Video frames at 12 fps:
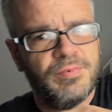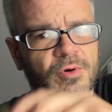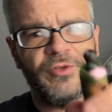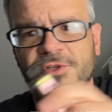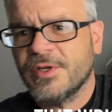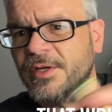
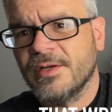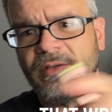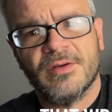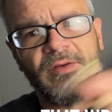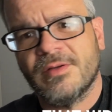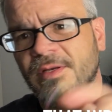pushing it,
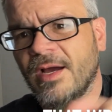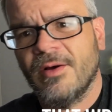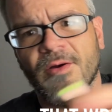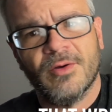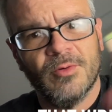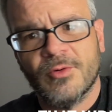now
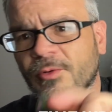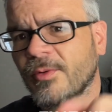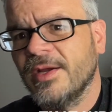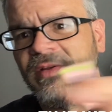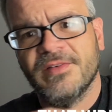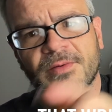I'll go
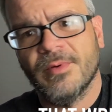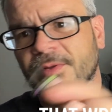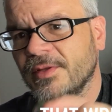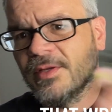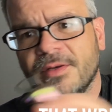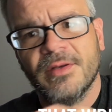crazy
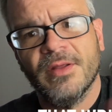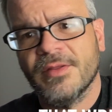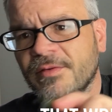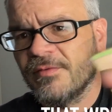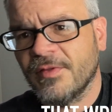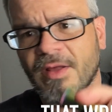with it.
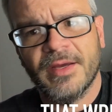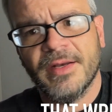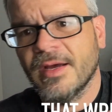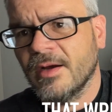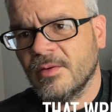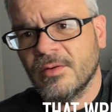Nothing flying
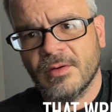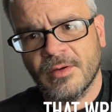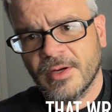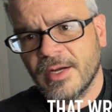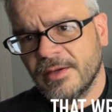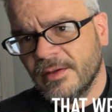out, all
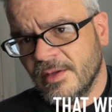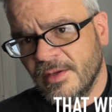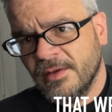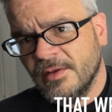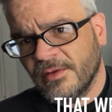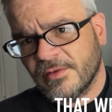right?
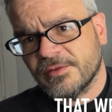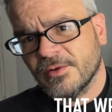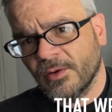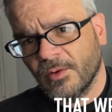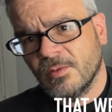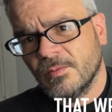
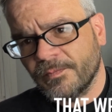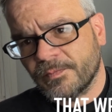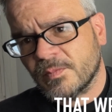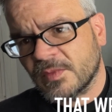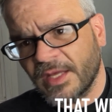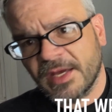So
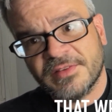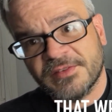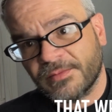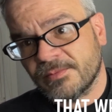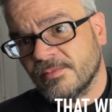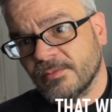
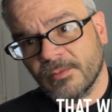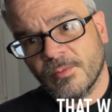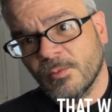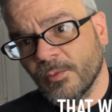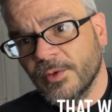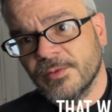that's
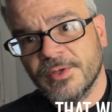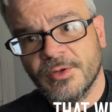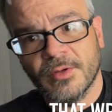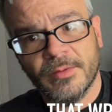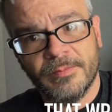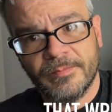really
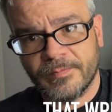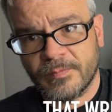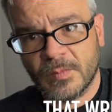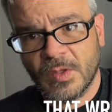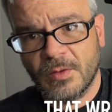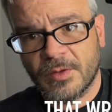good,
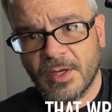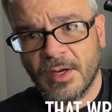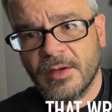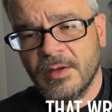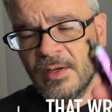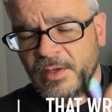
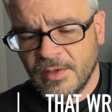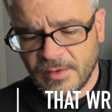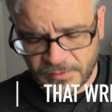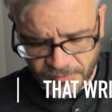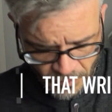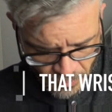okay?
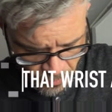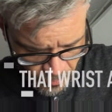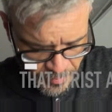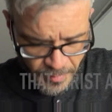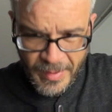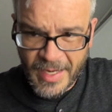So
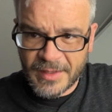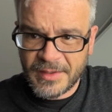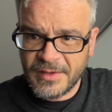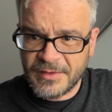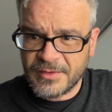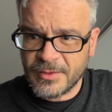the
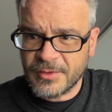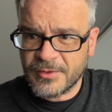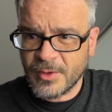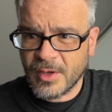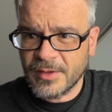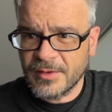magnets are
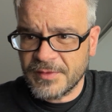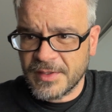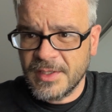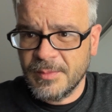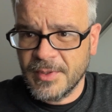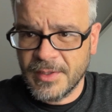strong enough to
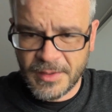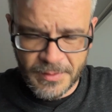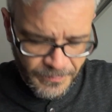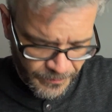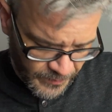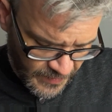keep it
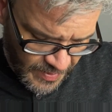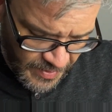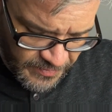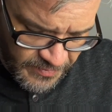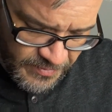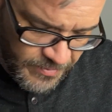in.
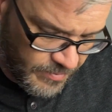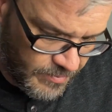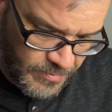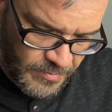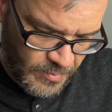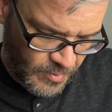That's
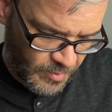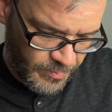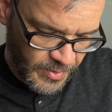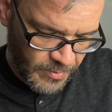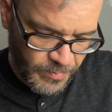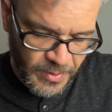a
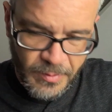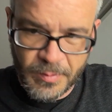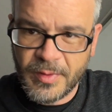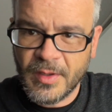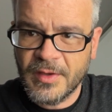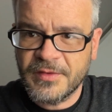big, big
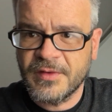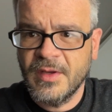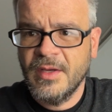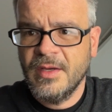plus.